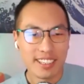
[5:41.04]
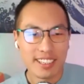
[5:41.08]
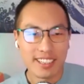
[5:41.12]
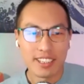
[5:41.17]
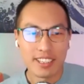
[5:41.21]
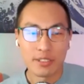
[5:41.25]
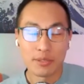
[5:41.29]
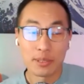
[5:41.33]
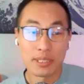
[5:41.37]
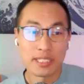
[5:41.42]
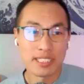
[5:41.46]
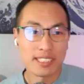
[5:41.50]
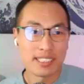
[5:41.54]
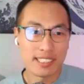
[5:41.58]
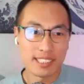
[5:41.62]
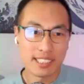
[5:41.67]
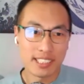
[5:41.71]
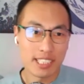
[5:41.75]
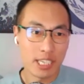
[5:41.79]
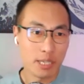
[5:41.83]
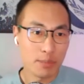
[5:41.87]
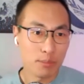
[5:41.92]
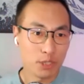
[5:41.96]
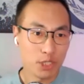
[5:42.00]
we did the
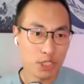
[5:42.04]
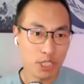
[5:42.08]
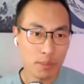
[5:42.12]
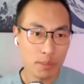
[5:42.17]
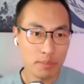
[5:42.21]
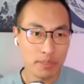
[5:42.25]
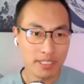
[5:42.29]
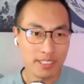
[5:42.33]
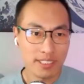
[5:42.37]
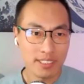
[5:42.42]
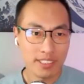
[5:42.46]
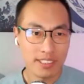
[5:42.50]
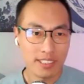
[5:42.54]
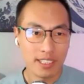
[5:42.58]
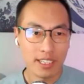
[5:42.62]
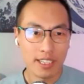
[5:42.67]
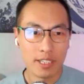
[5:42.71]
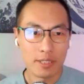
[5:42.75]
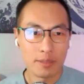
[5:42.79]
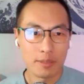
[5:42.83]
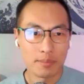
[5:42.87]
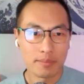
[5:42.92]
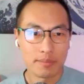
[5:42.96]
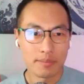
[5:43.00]
same trip as
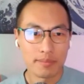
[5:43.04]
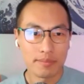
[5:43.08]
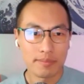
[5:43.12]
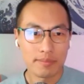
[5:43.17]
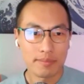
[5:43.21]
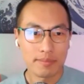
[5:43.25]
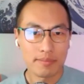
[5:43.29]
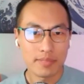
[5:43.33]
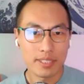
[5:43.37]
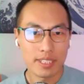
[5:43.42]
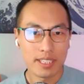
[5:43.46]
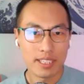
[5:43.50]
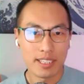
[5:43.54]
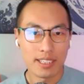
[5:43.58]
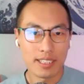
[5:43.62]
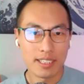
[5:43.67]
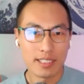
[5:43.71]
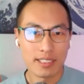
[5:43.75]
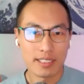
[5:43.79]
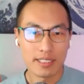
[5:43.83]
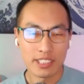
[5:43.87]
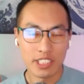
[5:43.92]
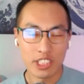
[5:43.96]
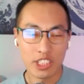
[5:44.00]

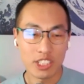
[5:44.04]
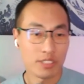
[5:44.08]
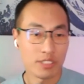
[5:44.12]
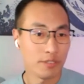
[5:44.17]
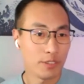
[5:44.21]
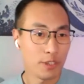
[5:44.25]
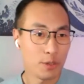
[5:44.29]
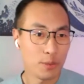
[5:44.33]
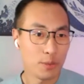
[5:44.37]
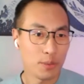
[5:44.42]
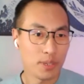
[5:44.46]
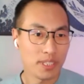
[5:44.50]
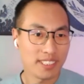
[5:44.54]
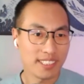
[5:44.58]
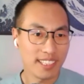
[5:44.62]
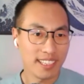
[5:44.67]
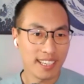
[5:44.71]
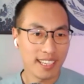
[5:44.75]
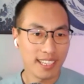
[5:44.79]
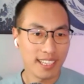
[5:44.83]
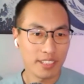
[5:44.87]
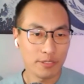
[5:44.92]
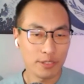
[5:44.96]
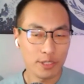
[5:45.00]
just a few weeks
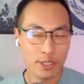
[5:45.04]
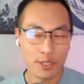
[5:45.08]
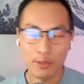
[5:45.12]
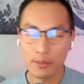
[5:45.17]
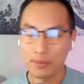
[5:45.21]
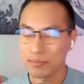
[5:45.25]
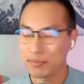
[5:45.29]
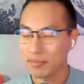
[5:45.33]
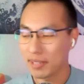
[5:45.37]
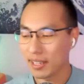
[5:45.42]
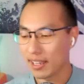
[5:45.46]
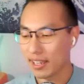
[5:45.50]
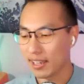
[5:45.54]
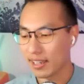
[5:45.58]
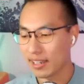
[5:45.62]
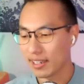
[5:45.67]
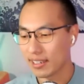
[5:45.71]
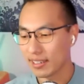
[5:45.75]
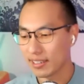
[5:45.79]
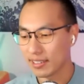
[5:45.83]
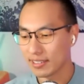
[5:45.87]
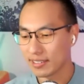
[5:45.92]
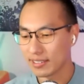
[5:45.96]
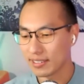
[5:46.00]
ahead of you,
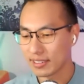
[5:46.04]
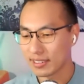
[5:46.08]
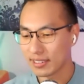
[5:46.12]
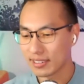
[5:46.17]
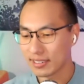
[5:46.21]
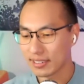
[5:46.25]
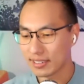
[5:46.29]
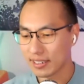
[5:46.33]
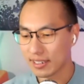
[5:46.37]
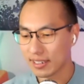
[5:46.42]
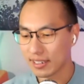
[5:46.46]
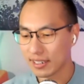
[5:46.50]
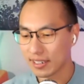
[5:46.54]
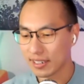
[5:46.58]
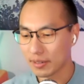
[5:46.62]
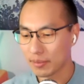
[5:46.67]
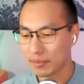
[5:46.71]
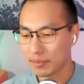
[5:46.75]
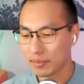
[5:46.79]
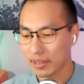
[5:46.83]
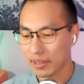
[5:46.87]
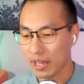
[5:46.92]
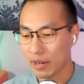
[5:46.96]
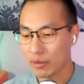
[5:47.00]
and
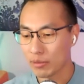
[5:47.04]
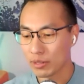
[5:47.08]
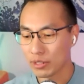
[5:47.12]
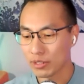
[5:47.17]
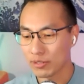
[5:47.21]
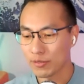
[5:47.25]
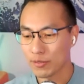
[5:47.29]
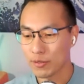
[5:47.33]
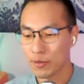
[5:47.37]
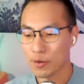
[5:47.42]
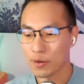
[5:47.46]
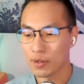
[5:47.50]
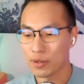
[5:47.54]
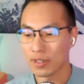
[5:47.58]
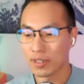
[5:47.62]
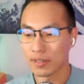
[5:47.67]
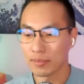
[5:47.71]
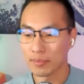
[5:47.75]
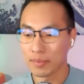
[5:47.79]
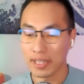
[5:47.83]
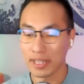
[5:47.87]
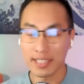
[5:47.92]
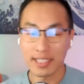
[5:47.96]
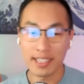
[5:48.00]
that was for
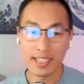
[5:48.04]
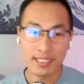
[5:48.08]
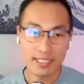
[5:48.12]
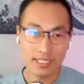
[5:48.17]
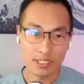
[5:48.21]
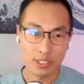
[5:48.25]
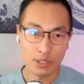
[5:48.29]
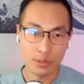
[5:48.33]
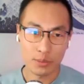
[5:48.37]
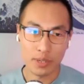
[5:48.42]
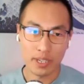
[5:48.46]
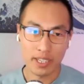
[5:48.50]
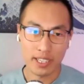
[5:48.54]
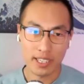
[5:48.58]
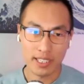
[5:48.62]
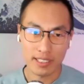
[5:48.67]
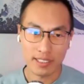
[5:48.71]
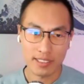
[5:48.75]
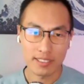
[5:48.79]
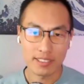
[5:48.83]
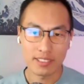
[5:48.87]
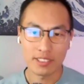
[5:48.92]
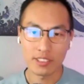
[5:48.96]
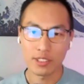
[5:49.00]
my cousin's
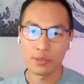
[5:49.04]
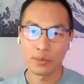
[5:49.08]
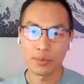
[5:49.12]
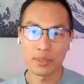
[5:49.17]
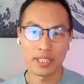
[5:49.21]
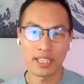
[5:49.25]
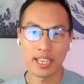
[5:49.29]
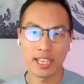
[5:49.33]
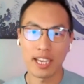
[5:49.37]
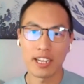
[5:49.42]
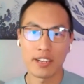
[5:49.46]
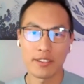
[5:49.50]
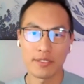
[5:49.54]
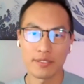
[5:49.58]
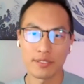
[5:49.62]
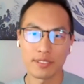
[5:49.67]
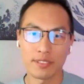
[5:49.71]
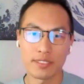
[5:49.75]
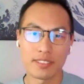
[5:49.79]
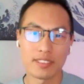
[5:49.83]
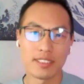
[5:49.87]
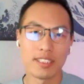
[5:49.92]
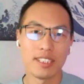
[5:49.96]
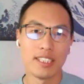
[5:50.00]
wedding. So we kind of
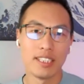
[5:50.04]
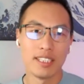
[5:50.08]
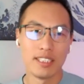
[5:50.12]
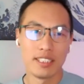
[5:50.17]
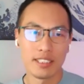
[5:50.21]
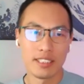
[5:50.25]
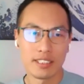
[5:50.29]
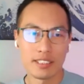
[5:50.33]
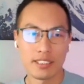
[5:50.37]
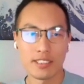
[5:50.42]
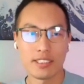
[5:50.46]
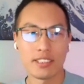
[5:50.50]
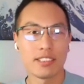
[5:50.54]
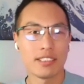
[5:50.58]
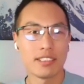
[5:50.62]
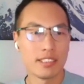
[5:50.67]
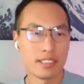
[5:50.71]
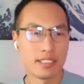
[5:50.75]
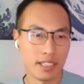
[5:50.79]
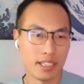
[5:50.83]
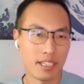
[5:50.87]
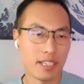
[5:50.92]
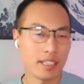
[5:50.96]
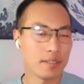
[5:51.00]

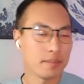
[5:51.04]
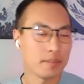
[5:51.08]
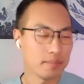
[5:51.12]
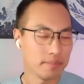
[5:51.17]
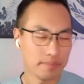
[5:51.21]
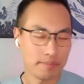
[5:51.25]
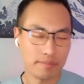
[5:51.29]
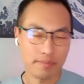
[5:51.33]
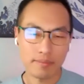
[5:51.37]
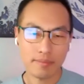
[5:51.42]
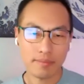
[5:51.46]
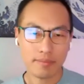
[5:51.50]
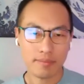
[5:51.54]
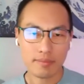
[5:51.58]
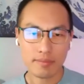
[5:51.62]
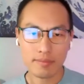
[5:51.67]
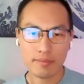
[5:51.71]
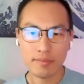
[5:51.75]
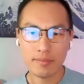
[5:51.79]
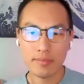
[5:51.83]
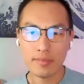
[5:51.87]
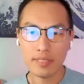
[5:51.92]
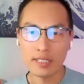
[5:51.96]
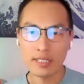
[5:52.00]
um,
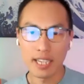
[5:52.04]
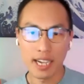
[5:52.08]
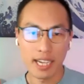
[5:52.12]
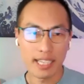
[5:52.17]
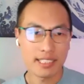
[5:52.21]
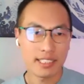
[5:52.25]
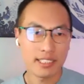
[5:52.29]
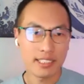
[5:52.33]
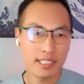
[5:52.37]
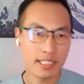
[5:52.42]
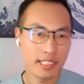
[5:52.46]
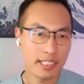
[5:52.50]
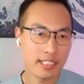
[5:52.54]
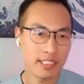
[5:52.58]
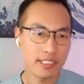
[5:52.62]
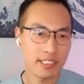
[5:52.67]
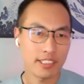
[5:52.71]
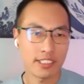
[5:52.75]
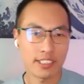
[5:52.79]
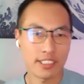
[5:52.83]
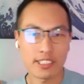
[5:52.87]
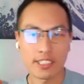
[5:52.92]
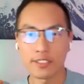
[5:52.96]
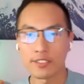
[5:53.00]
isolated
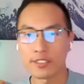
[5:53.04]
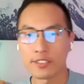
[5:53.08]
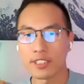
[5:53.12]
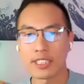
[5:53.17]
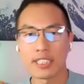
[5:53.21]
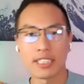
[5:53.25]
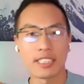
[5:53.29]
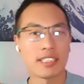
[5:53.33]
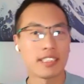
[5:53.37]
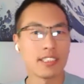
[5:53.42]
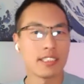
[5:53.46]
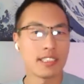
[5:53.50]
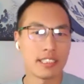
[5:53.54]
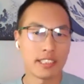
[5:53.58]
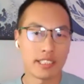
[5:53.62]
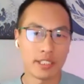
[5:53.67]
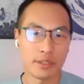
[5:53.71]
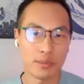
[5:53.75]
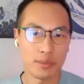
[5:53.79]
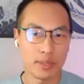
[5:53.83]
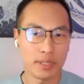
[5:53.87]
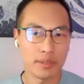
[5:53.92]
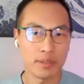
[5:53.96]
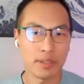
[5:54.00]
ourselves here, and
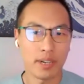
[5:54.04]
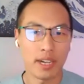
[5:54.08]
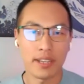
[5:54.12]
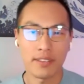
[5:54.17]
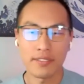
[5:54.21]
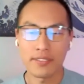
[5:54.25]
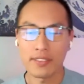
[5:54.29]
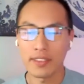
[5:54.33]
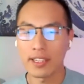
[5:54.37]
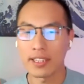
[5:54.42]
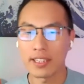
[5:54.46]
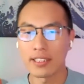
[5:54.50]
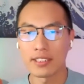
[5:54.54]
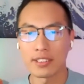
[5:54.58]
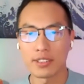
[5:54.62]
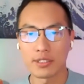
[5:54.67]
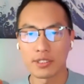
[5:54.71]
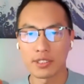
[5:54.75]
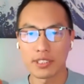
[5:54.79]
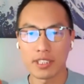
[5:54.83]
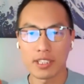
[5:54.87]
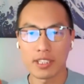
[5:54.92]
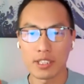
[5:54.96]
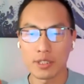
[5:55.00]
then we arrived there to
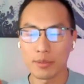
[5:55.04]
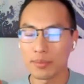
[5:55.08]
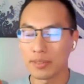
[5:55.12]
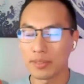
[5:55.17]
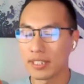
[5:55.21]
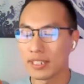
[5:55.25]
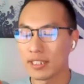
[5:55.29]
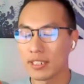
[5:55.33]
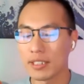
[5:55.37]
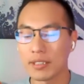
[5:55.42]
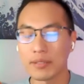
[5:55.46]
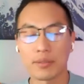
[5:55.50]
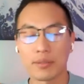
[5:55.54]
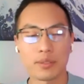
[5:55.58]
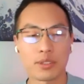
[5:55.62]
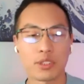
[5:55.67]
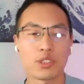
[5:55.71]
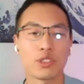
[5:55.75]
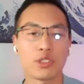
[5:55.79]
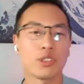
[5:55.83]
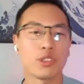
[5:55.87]
celebrate, and it was